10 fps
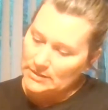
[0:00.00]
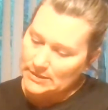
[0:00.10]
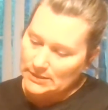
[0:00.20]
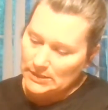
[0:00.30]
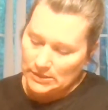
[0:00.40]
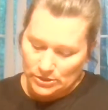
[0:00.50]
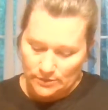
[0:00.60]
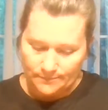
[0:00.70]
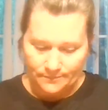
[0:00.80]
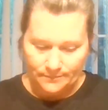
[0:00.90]
see
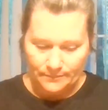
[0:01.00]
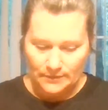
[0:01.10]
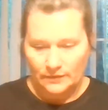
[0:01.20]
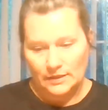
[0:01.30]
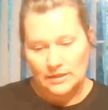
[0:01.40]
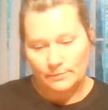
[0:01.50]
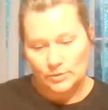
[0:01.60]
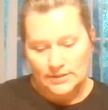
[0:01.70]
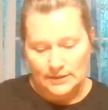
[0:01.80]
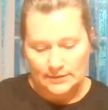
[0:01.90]
here. I think number
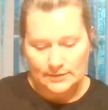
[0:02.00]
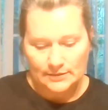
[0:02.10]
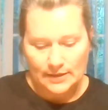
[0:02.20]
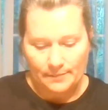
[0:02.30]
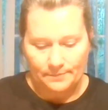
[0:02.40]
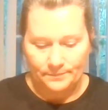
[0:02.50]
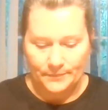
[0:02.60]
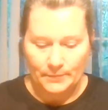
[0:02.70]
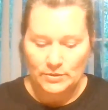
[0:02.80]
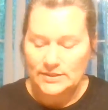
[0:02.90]
6. Yeah,
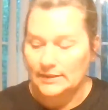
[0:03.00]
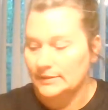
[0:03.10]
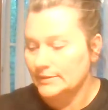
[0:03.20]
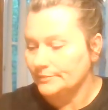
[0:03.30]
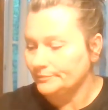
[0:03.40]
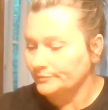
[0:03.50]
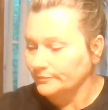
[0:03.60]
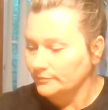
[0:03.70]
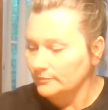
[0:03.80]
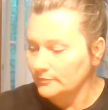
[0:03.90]
number 6.
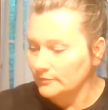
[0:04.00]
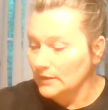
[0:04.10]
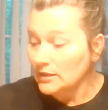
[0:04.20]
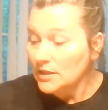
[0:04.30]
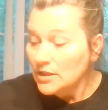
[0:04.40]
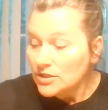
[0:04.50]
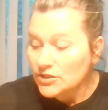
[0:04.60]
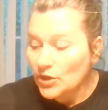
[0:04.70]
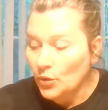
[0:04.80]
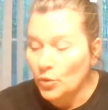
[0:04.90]

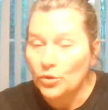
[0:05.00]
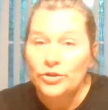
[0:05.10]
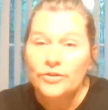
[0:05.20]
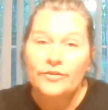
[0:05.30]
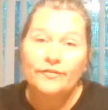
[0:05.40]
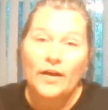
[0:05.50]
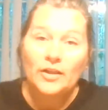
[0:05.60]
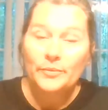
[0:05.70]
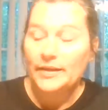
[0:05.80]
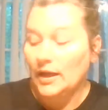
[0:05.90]
So order the
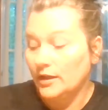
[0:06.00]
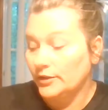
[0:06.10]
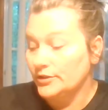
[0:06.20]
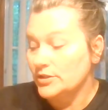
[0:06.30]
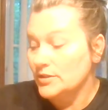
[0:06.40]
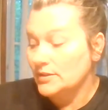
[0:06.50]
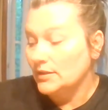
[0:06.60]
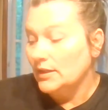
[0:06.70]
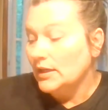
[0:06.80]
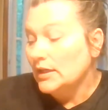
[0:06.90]
following colors
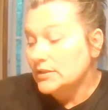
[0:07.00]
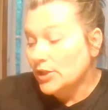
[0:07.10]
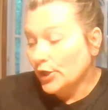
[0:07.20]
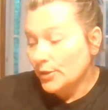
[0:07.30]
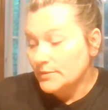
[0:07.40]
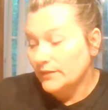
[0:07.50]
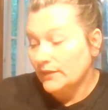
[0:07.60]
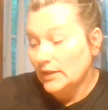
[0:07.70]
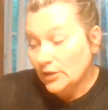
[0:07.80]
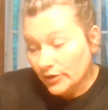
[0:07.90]
in terms of
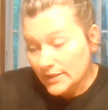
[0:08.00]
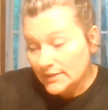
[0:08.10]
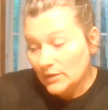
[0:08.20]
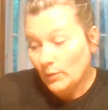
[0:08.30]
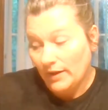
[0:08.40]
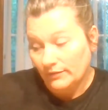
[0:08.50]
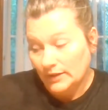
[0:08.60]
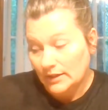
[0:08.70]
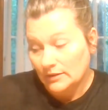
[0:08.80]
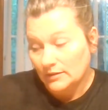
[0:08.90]
increasing wavelength:
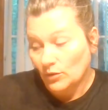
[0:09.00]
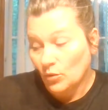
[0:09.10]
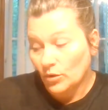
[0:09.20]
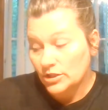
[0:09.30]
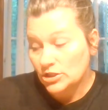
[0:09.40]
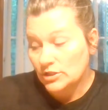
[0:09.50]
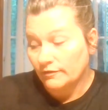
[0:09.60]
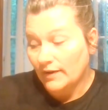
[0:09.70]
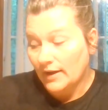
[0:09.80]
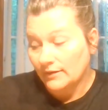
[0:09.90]
orange,
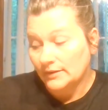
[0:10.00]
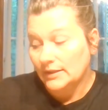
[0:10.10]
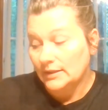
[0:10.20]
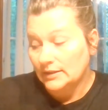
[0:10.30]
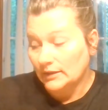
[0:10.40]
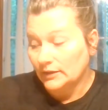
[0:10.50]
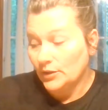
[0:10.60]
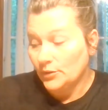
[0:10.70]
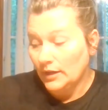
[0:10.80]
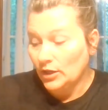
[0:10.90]
violet,
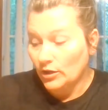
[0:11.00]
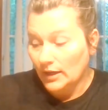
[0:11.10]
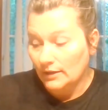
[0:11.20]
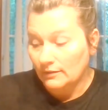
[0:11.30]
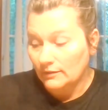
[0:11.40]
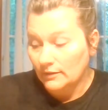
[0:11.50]
yellow, and green.